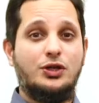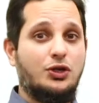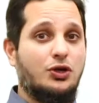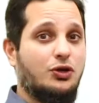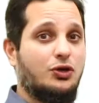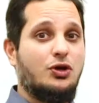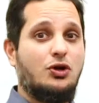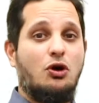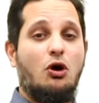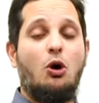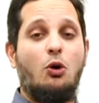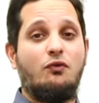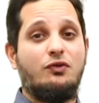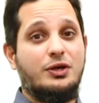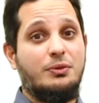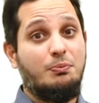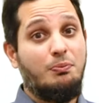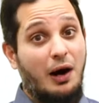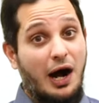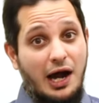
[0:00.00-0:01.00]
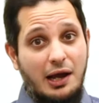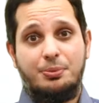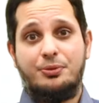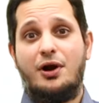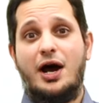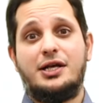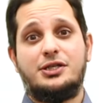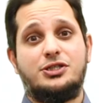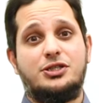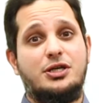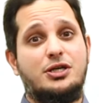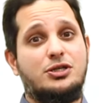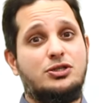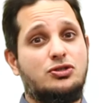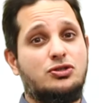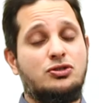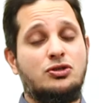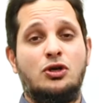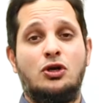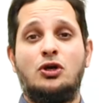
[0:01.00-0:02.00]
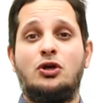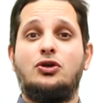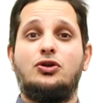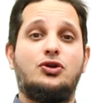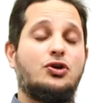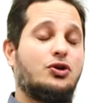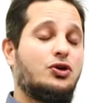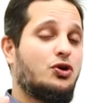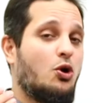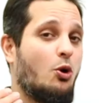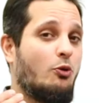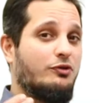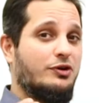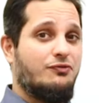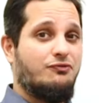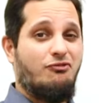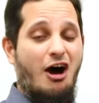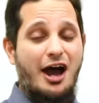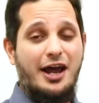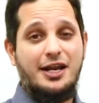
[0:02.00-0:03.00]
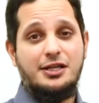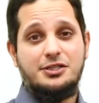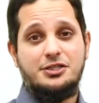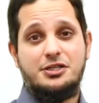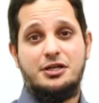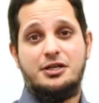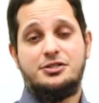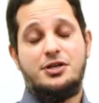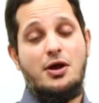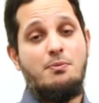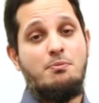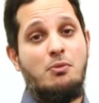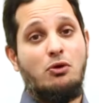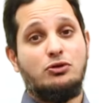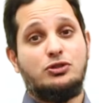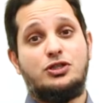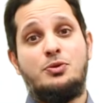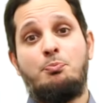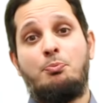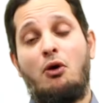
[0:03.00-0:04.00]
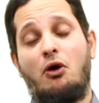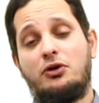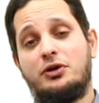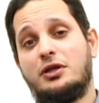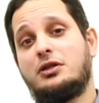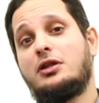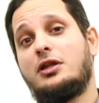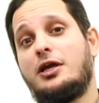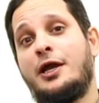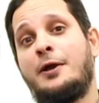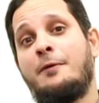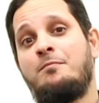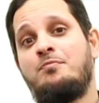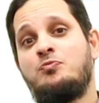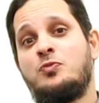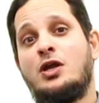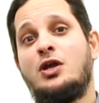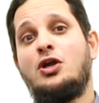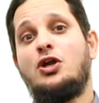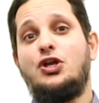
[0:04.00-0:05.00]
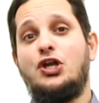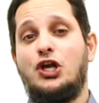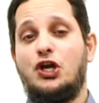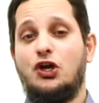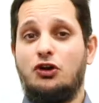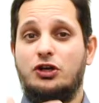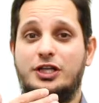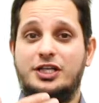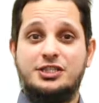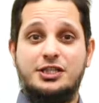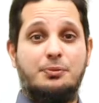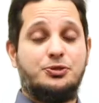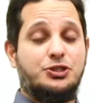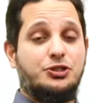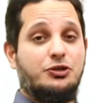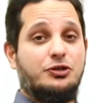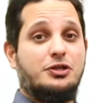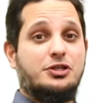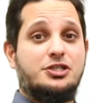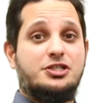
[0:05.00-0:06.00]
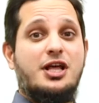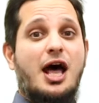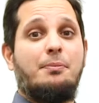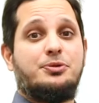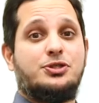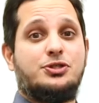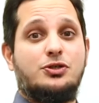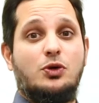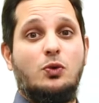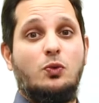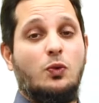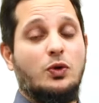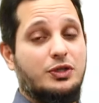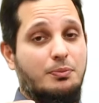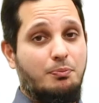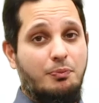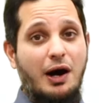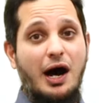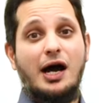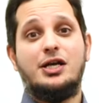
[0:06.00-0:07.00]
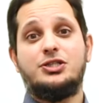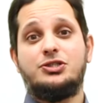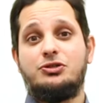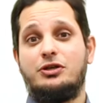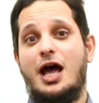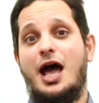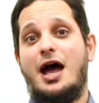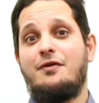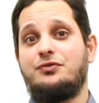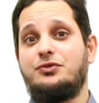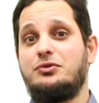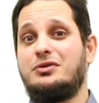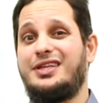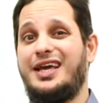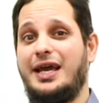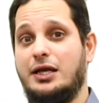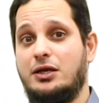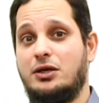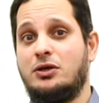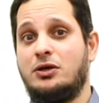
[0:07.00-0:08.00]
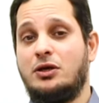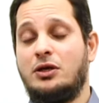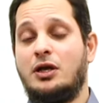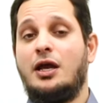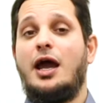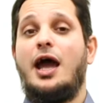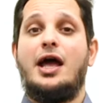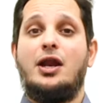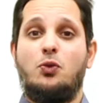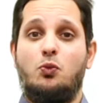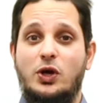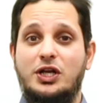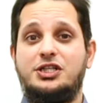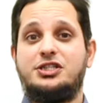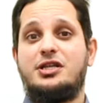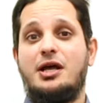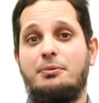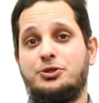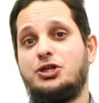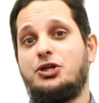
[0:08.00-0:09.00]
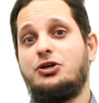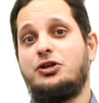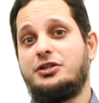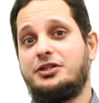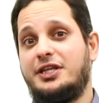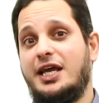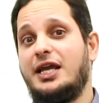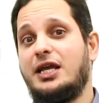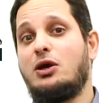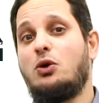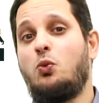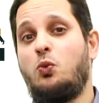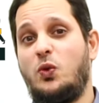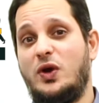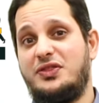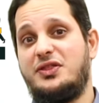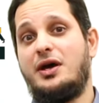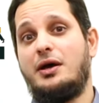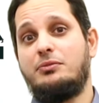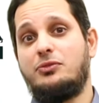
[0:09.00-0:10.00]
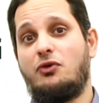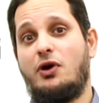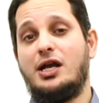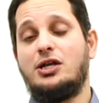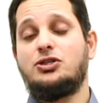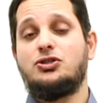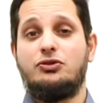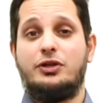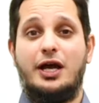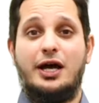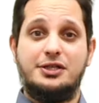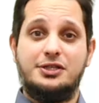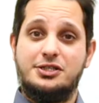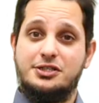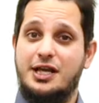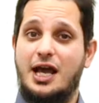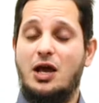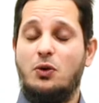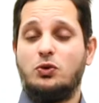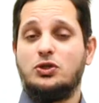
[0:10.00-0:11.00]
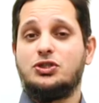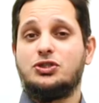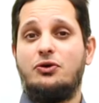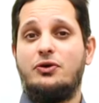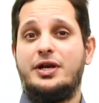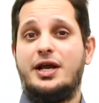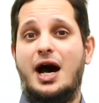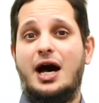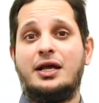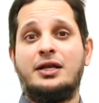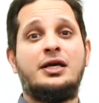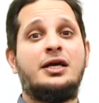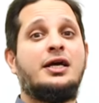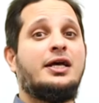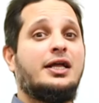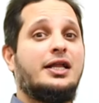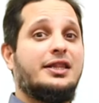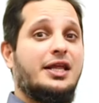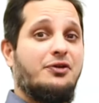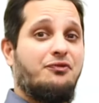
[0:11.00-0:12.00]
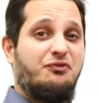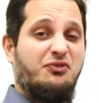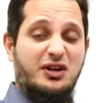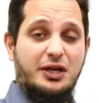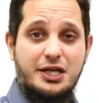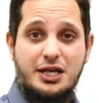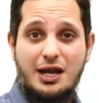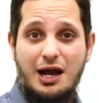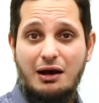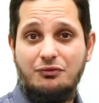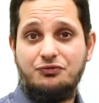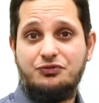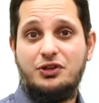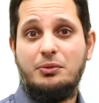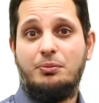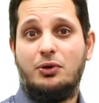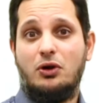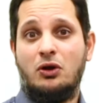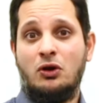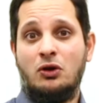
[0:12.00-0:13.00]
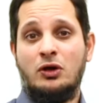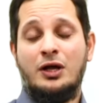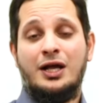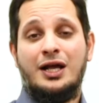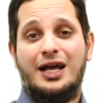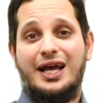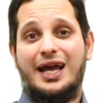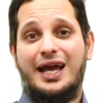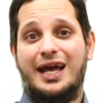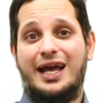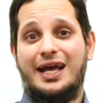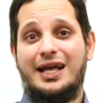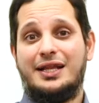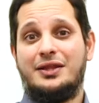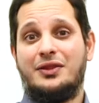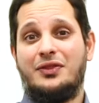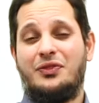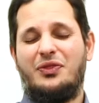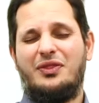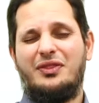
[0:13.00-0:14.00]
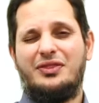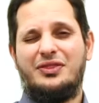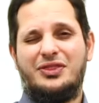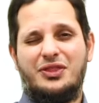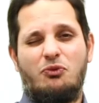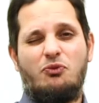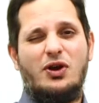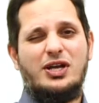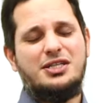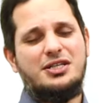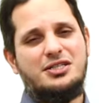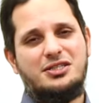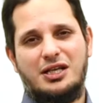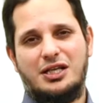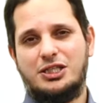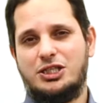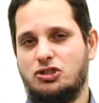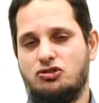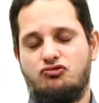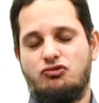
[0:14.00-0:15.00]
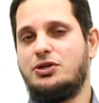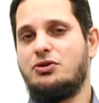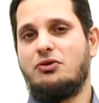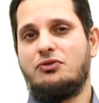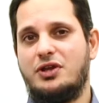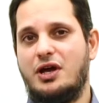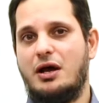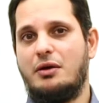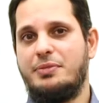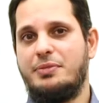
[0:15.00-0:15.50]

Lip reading: you're gonna go over the buying process, you're gonna go over the finances, and most importantly, you're gonna list up certain steps, what the buyer is gonna have to take, and which steps you're gonna take with them, right? So they understand what's going on, they feel comfortable, and the resistance is really not there.